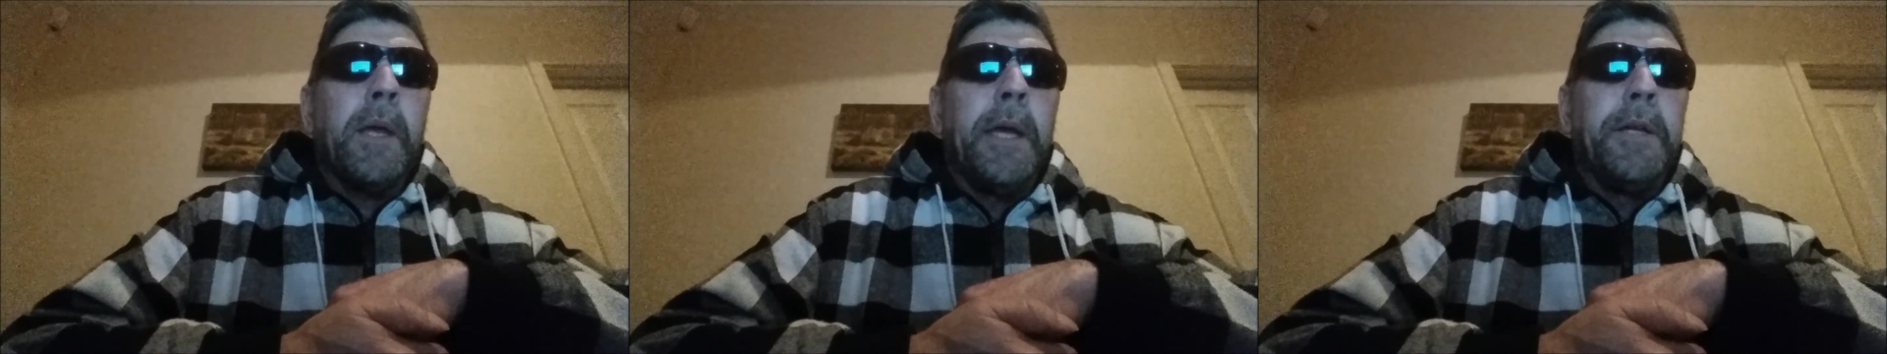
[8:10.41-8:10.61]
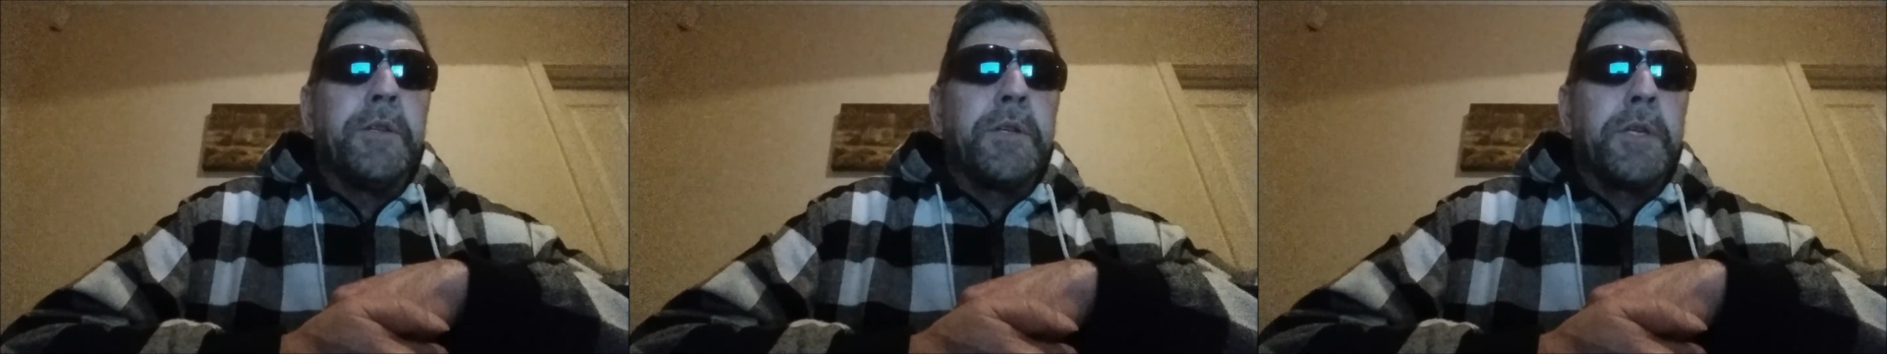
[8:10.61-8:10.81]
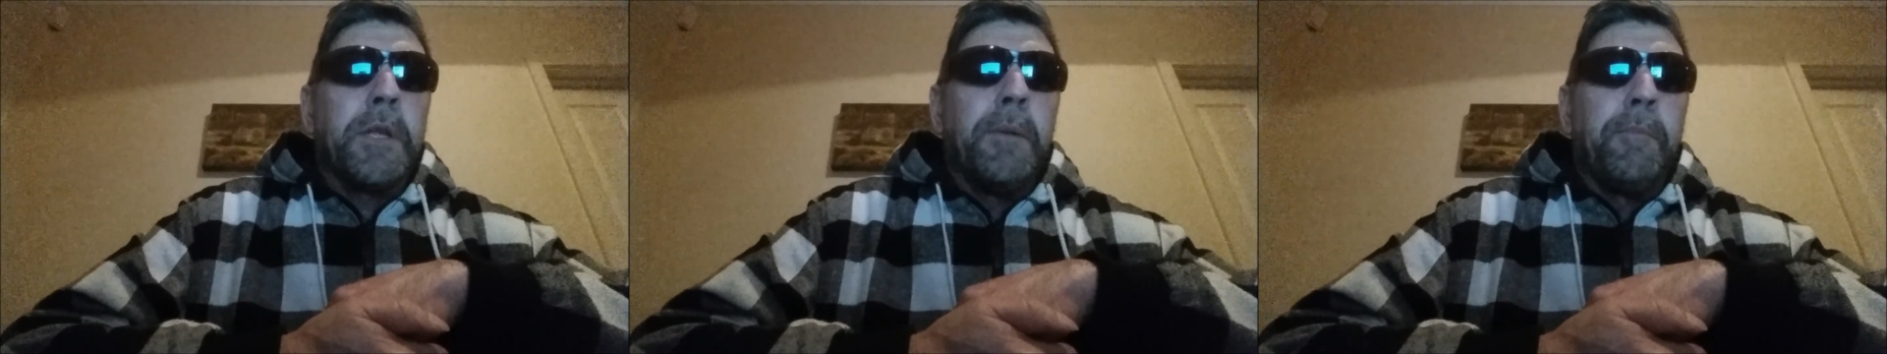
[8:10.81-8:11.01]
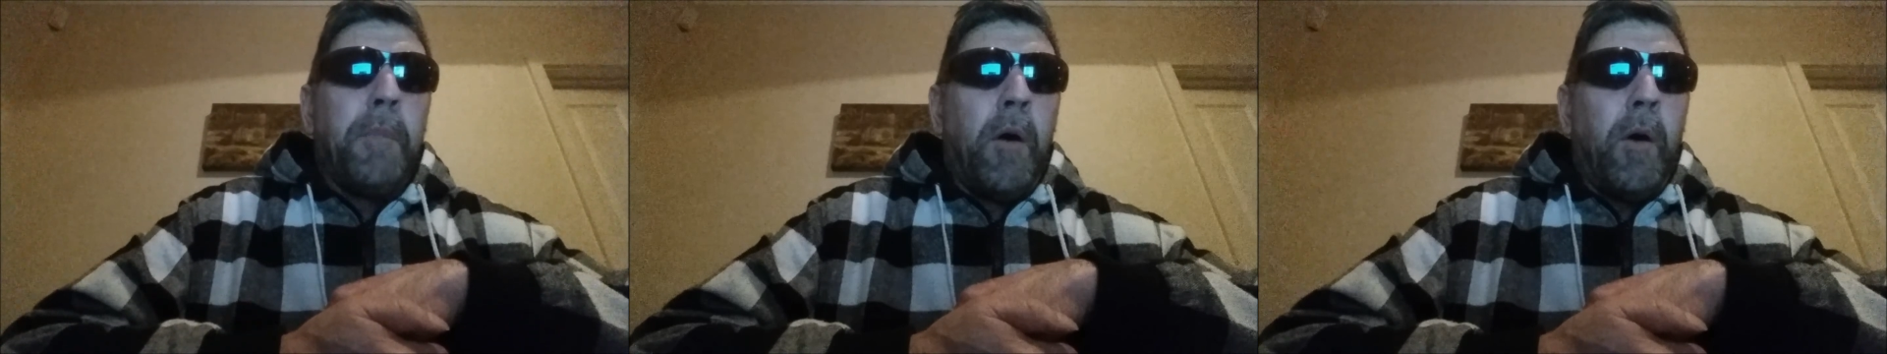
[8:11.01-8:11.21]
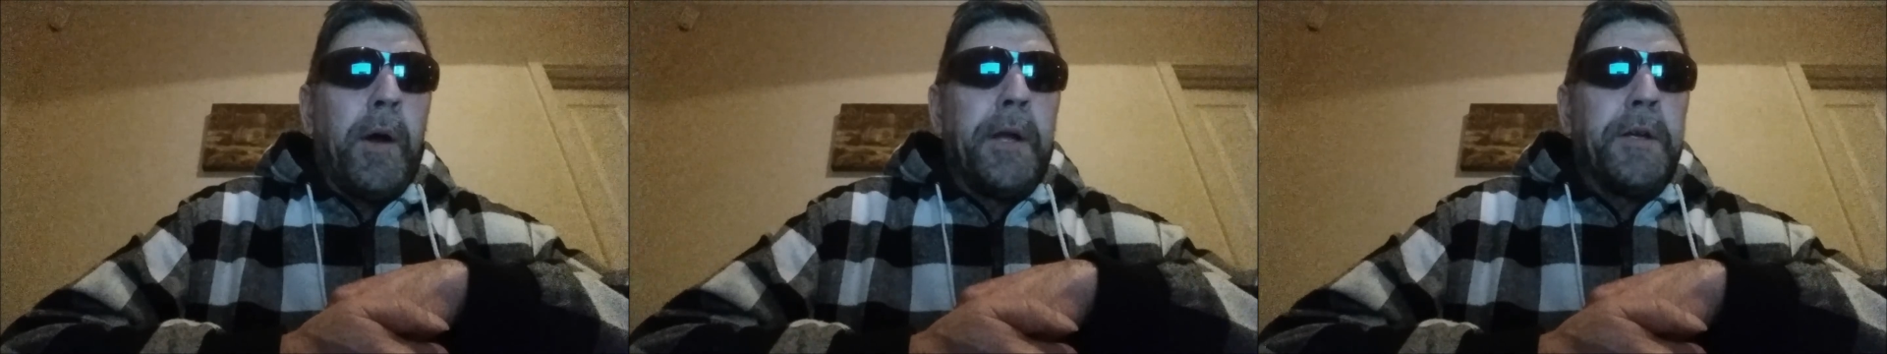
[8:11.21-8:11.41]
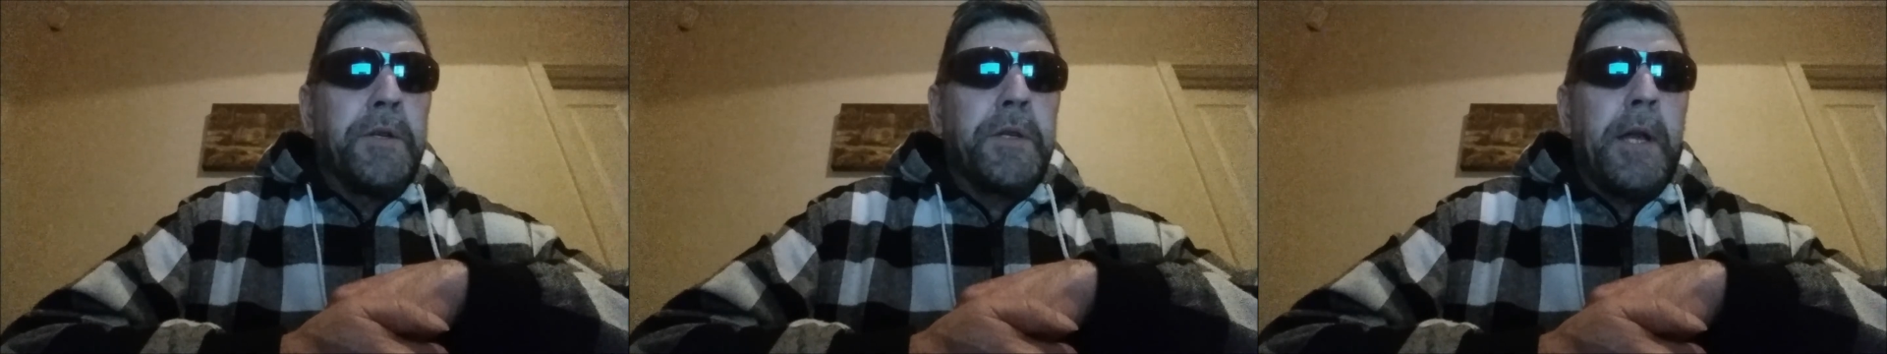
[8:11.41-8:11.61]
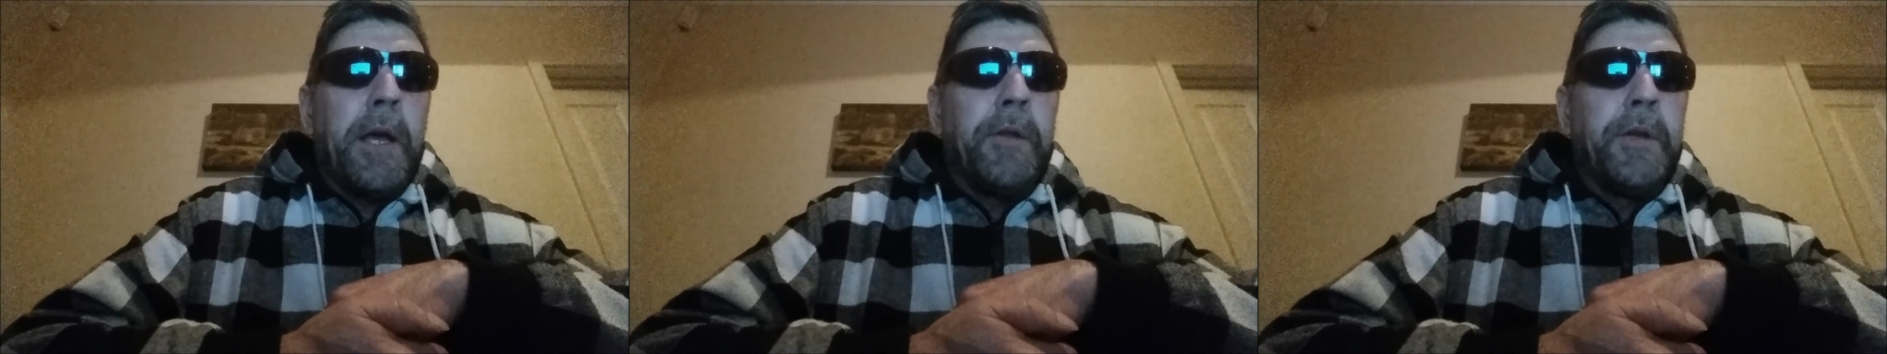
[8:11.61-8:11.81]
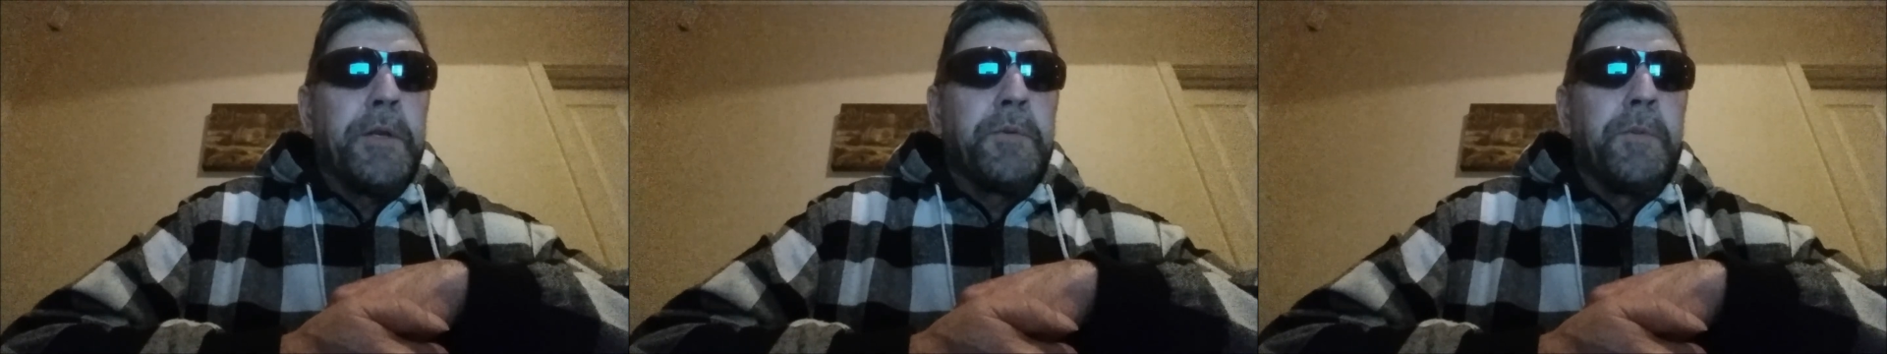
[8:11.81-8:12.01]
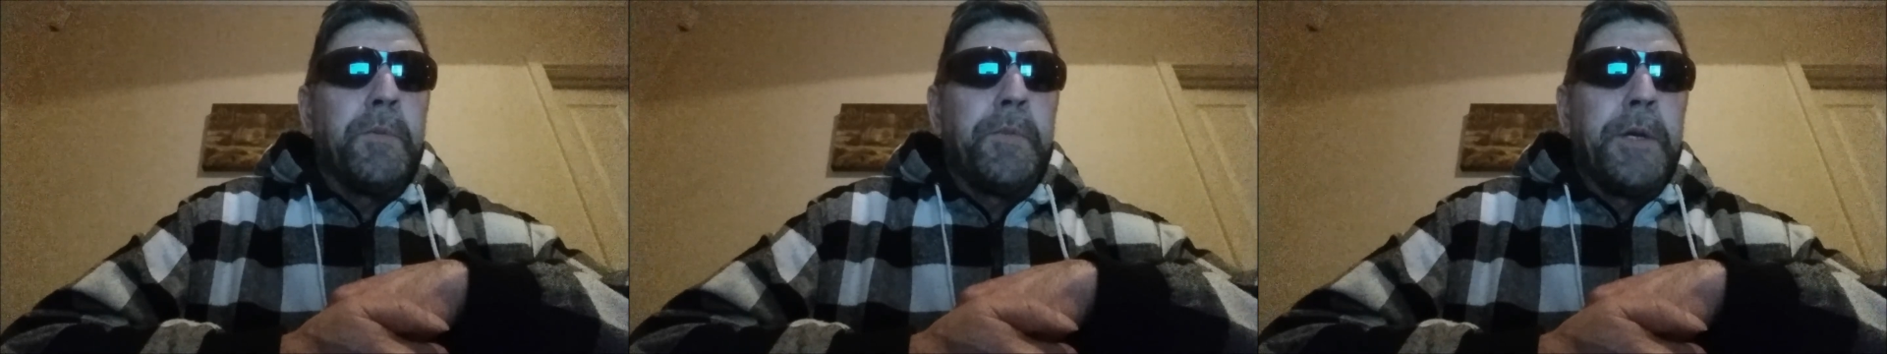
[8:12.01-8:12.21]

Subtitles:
it's the miners. Now, this